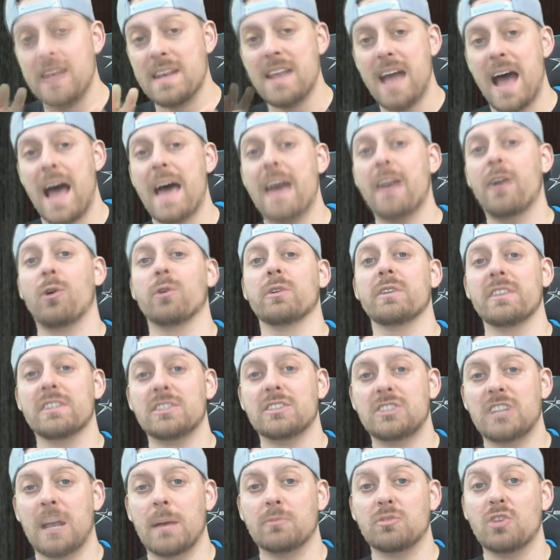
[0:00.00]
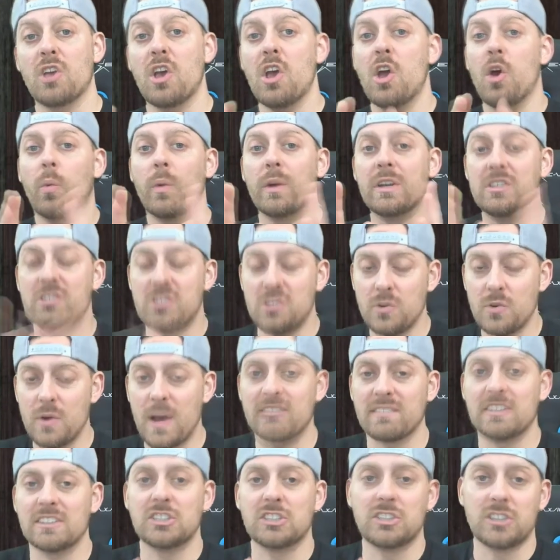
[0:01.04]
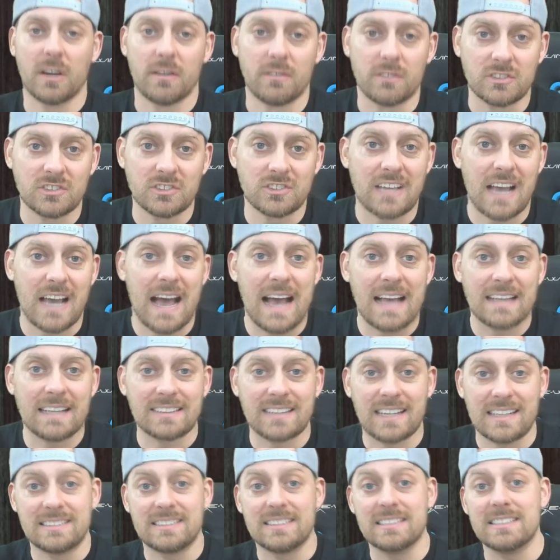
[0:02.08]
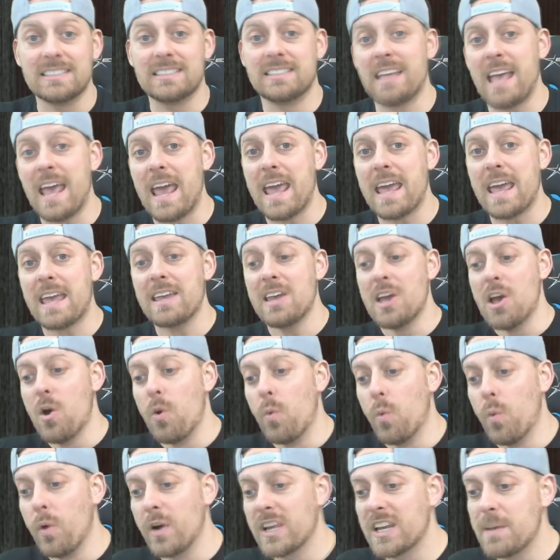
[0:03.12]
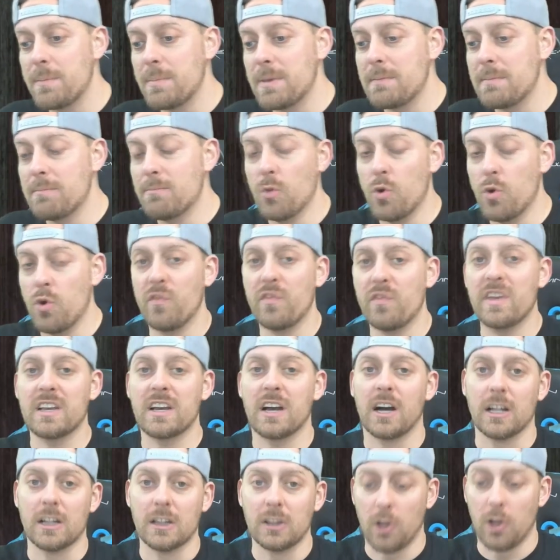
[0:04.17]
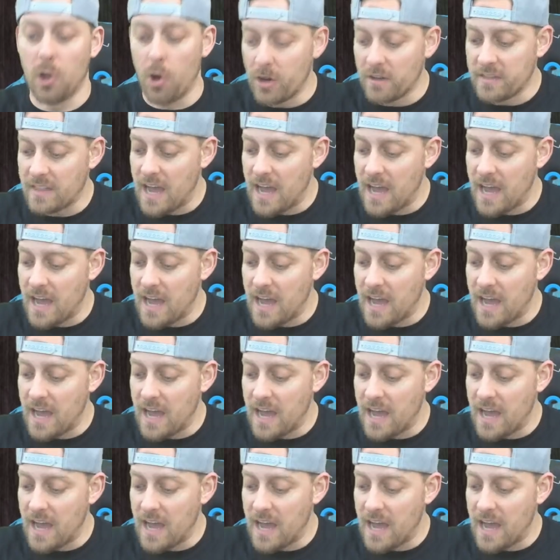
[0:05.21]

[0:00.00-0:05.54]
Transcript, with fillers: not only the gems, we do have the shovels, guys, and today we're gonna be moving along